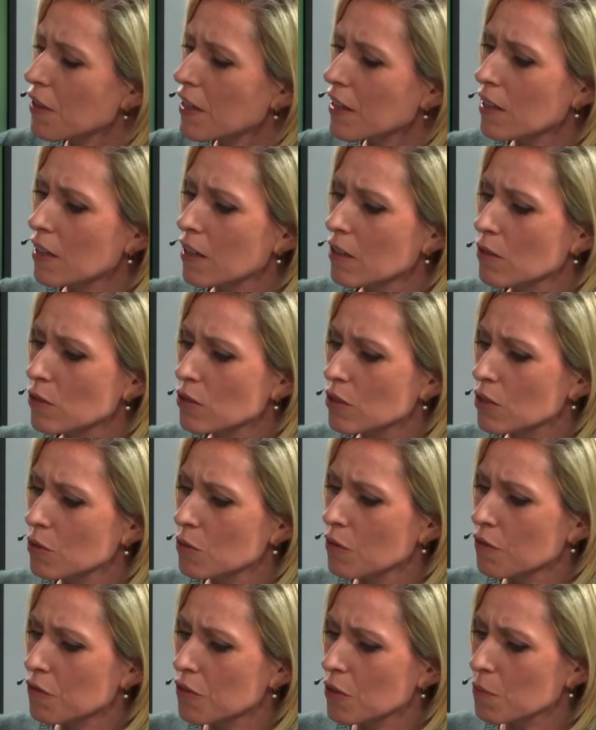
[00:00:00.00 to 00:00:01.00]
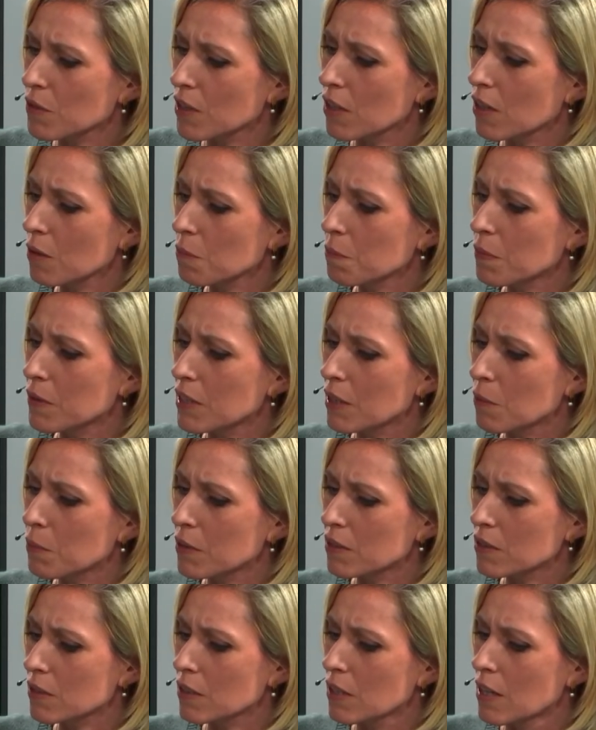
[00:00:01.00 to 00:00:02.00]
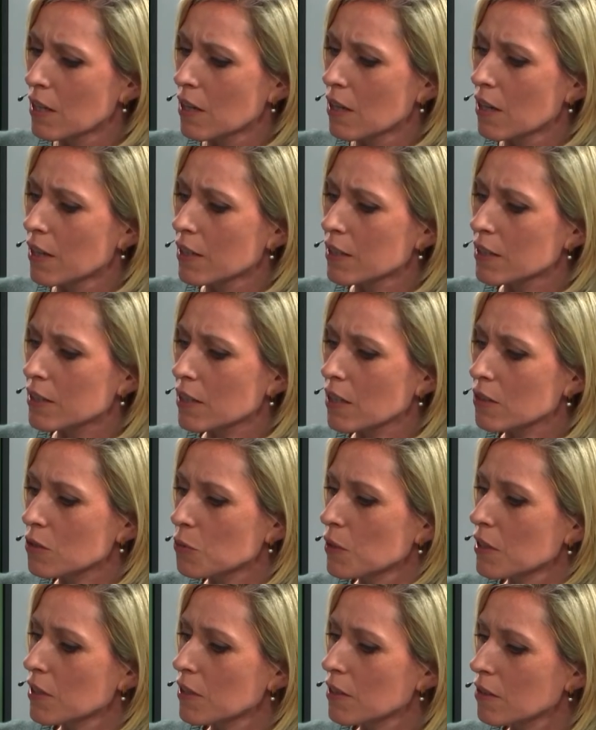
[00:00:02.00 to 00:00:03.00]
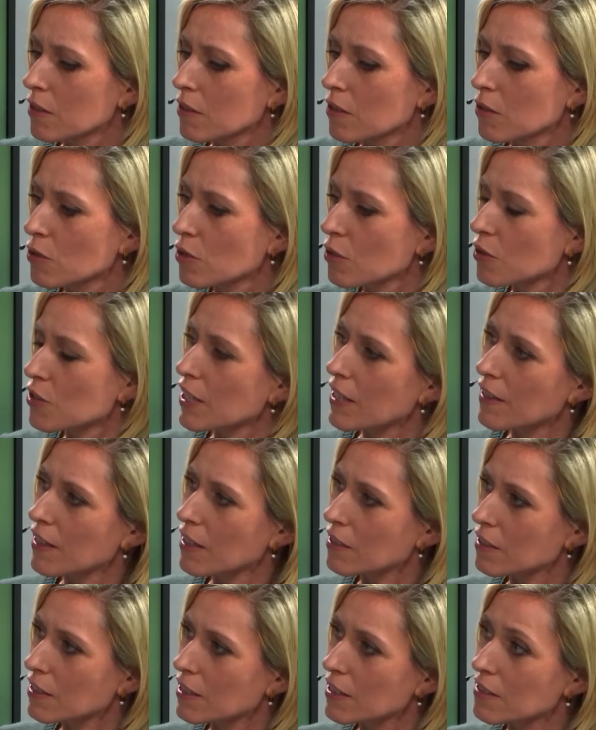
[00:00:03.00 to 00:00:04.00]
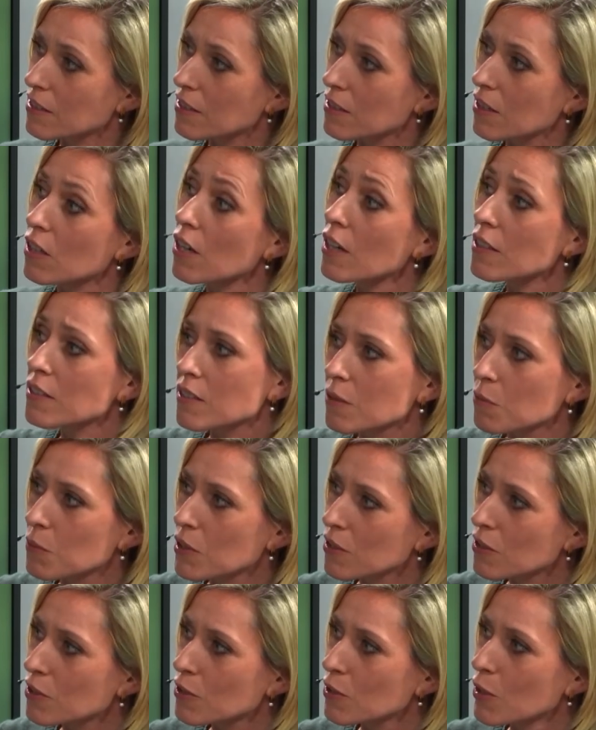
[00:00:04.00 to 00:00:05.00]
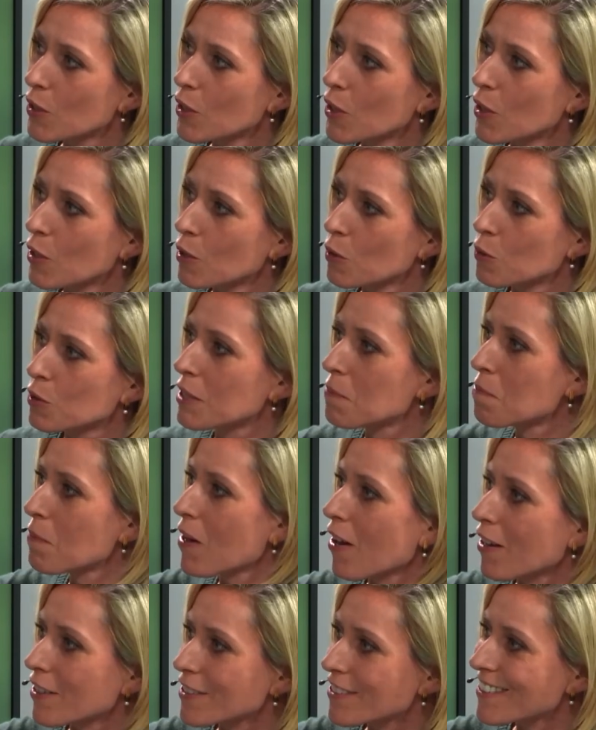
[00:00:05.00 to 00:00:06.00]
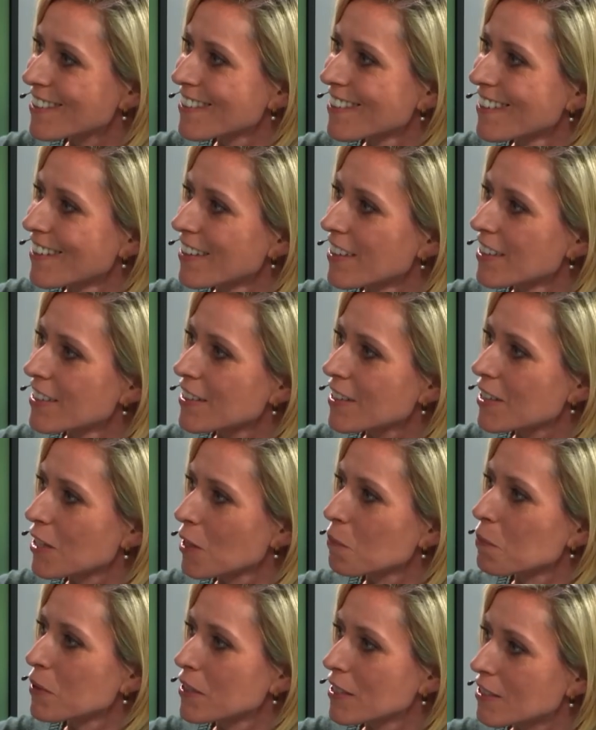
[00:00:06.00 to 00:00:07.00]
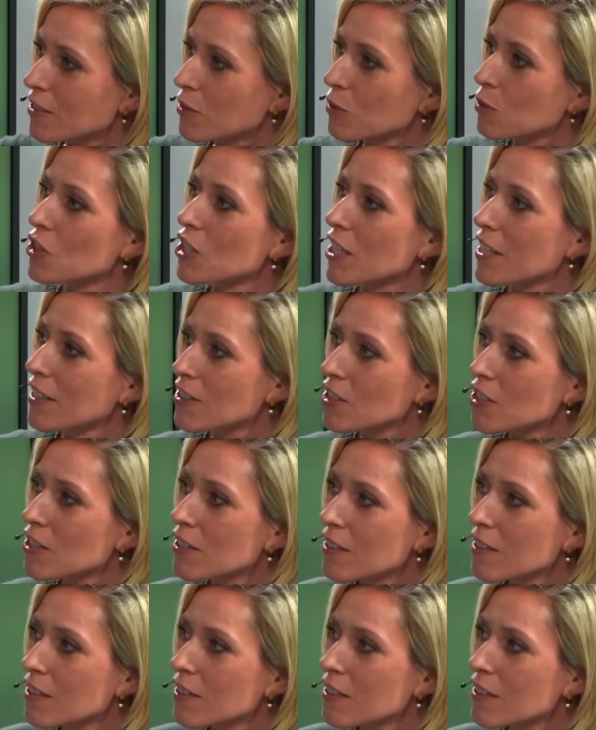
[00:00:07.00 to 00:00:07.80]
thinking also from the company, but can't we also say that it's the customers who demand the companies Absolutely. to change.